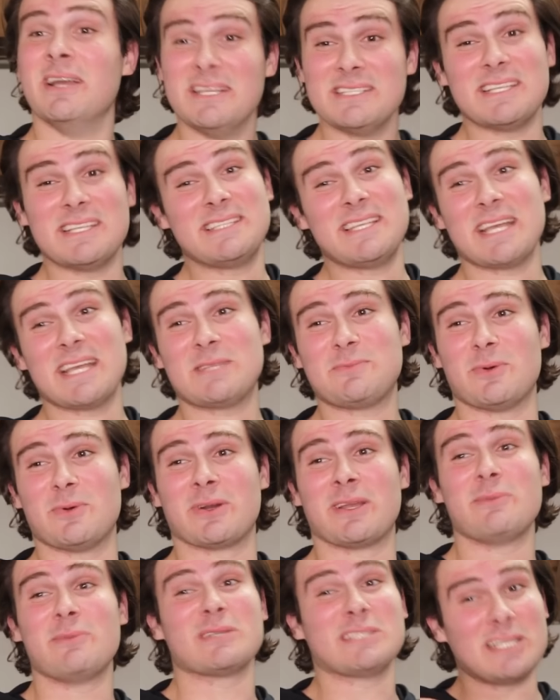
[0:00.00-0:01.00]
It's a
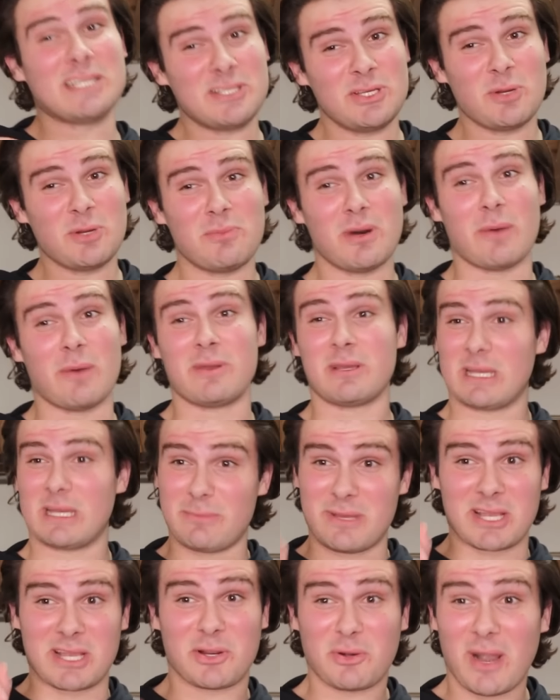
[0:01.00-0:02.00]
textbook. You must listen to your mom. You're
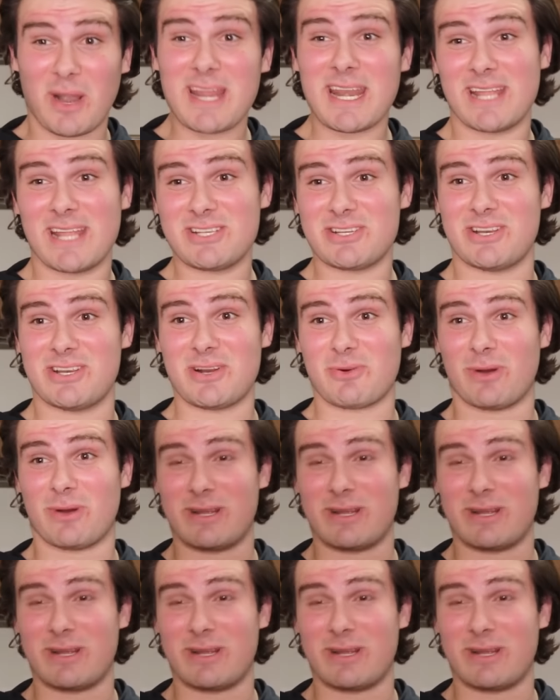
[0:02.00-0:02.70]
gonna be a great engineer one.